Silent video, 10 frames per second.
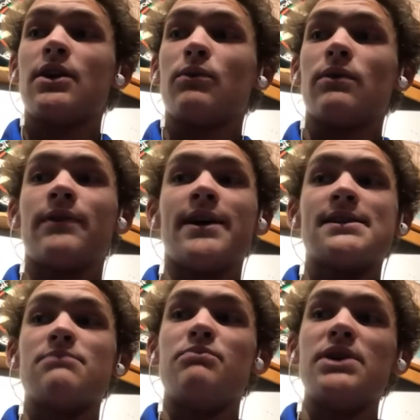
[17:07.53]
We're
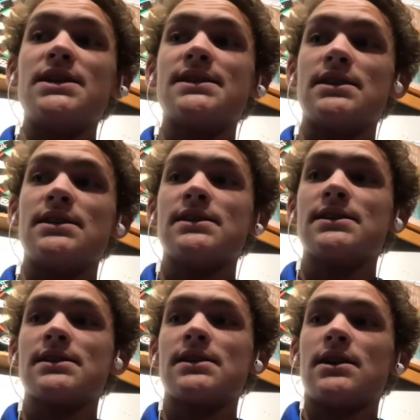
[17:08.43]
facing
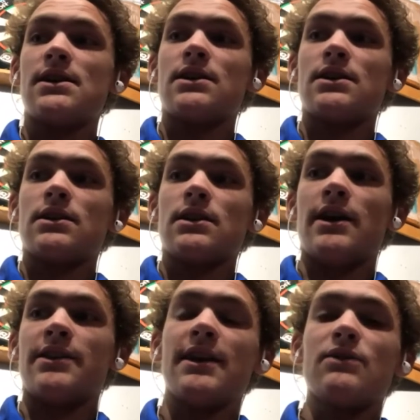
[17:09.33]
BC's,
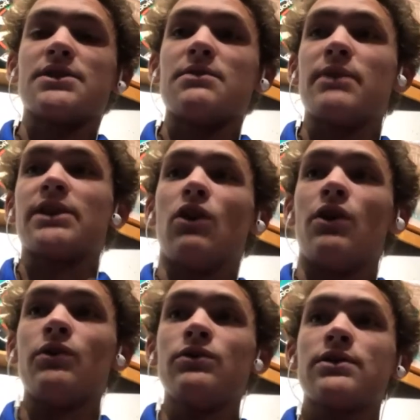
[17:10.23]
I think it was the
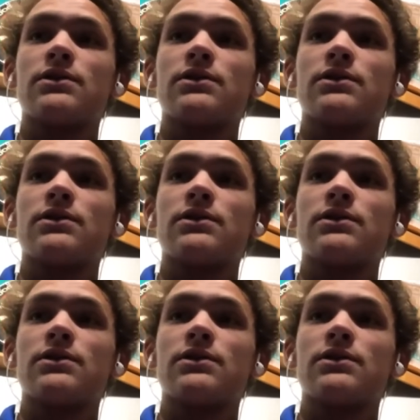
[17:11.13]
McDonald,